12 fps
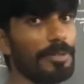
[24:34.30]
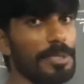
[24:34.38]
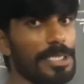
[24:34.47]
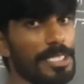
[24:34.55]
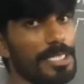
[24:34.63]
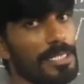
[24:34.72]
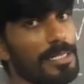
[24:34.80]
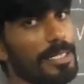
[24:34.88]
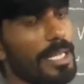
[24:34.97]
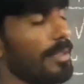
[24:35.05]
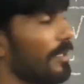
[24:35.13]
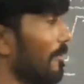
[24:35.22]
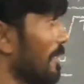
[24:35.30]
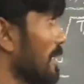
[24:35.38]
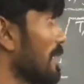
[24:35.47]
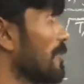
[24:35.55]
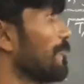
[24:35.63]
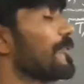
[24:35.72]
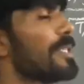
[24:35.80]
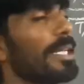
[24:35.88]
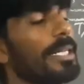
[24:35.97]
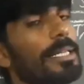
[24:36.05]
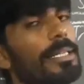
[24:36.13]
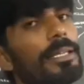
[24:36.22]
be changes the length when we
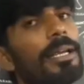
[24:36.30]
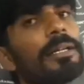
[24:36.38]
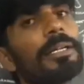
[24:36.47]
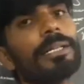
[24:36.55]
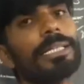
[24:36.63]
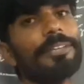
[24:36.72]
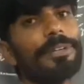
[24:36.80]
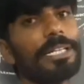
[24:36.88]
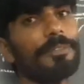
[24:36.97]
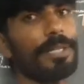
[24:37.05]
selecting the different